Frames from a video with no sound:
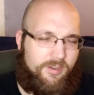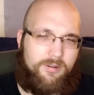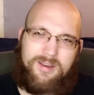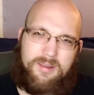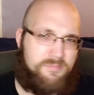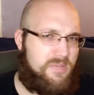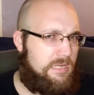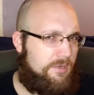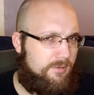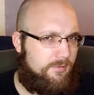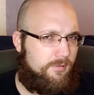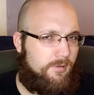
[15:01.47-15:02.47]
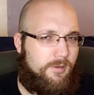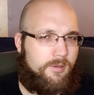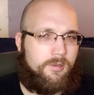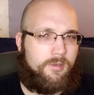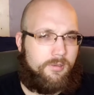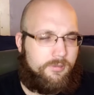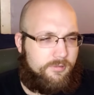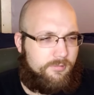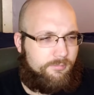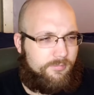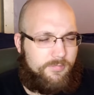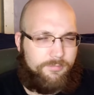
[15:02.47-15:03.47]
you know what I mean.
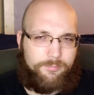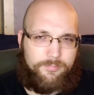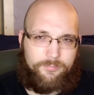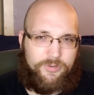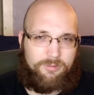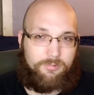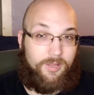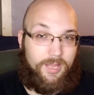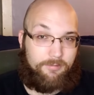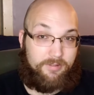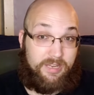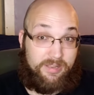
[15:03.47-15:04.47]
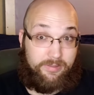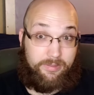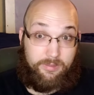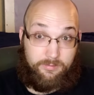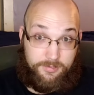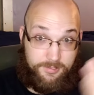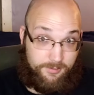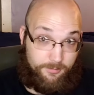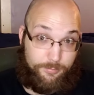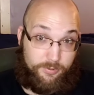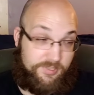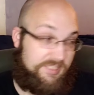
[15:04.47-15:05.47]
But I'm glad we got
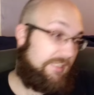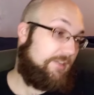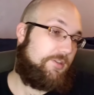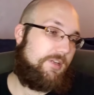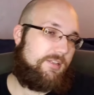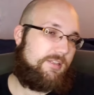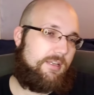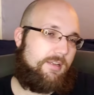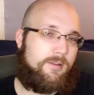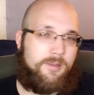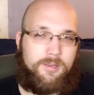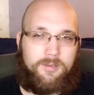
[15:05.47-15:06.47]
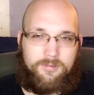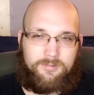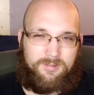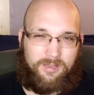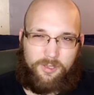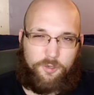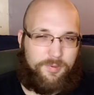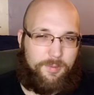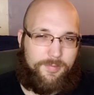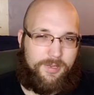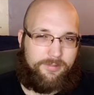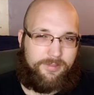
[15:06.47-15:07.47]
Super instead of GT. And there are
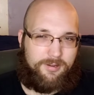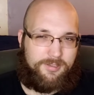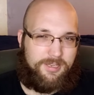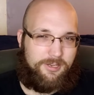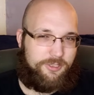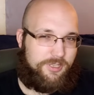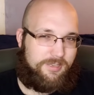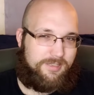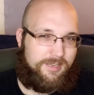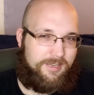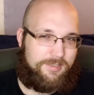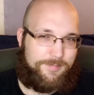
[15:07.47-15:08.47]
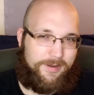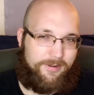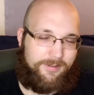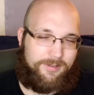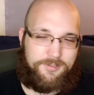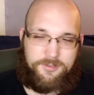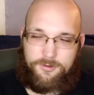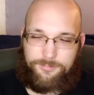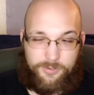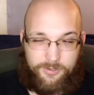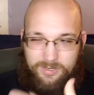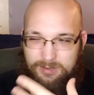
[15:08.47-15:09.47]
people out there saying GT is better than
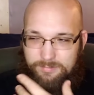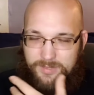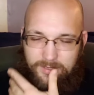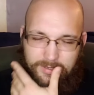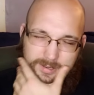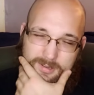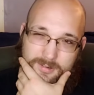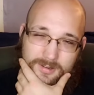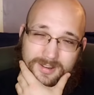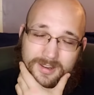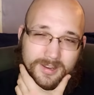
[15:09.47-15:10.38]
Super, and I'm thinking,